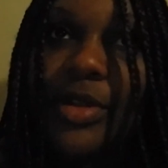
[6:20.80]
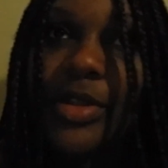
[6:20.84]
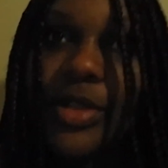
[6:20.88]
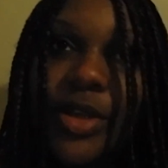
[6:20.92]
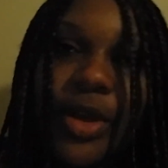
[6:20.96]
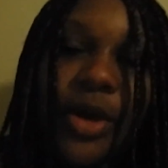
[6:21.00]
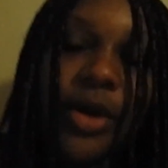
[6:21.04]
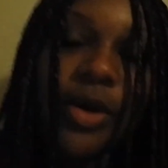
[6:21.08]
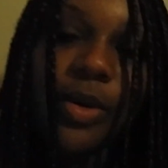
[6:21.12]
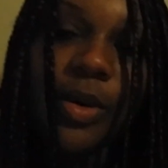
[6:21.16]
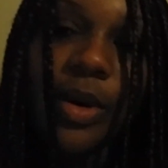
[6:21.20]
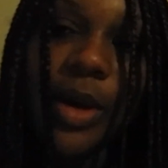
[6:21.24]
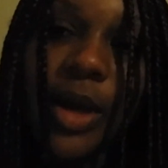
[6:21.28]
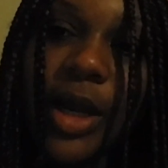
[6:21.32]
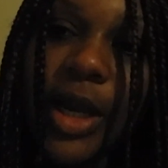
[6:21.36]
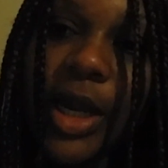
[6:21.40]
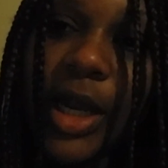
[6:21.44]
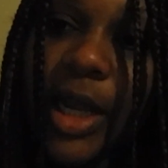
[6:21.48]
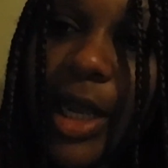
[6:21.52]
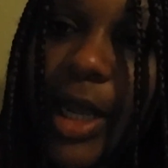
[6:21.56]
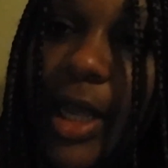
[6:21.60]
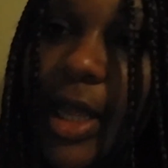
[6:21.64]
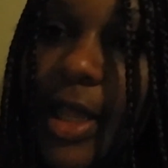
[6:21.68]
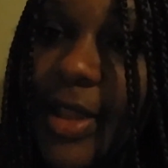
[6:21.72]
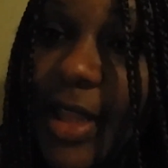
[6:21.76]
So
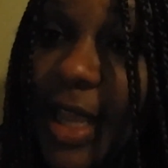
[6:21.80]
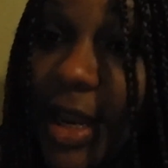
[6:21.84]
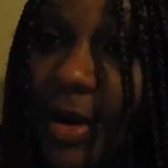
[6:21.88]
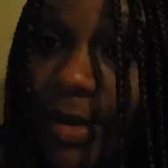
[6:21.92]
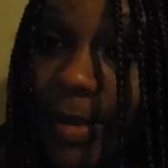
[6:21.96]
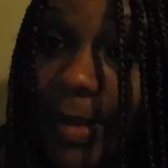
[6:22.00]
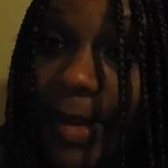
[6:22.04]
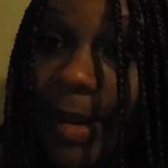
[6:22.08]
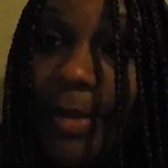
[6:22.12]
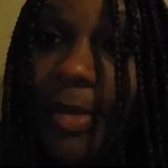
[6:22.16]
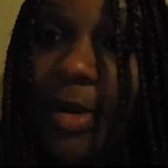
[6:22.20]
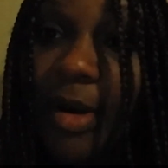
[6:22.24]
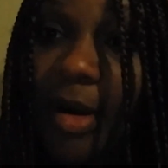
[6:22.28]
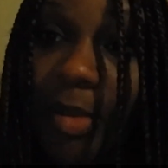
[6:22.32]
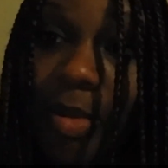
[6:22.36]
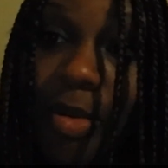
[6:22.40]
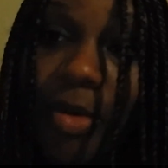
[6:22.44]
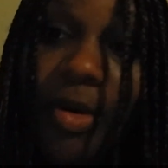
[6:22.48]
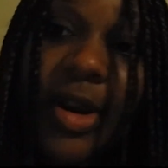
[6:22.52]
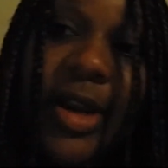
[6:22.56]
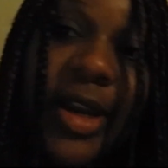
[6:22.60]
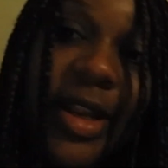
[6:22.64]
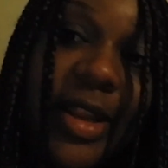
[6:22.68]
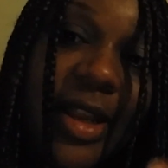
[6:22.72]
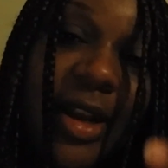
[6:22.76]
they remember a
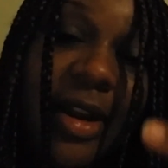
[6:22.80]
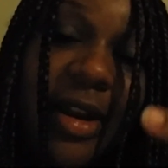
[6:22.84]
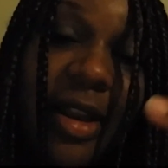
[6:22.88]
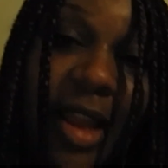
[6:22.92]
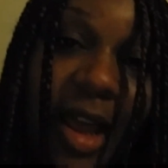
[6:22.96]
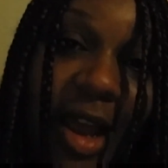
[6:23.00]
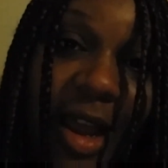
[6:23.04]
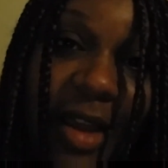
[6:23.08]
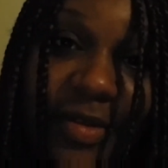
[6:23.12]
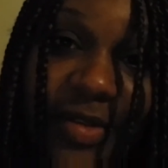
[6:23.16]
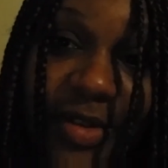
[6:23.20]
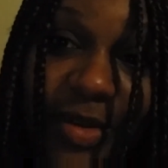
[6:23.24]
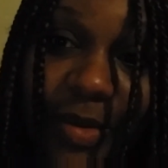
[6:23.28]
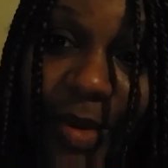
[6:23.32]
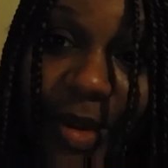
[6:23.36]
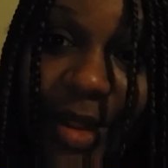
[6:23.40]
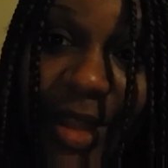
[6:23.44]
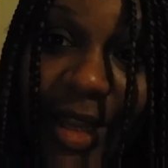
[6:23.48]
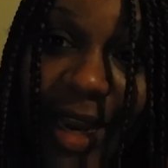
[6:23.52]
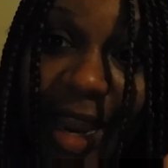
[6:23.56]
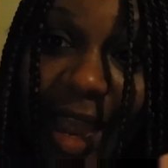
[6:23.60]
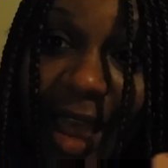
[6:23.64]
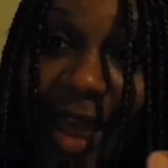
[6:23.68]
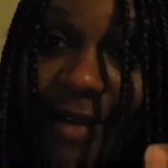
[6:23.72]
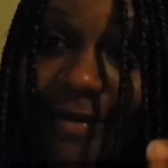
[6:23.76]
point in their life to where
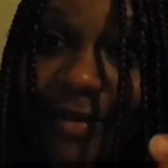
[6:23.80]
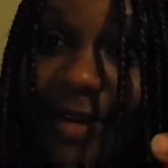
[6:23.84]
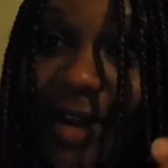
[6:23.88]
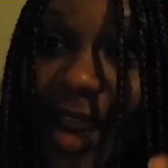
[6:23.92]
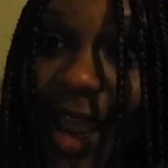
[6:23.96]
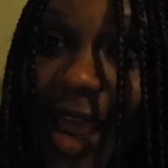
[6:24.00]
they haven't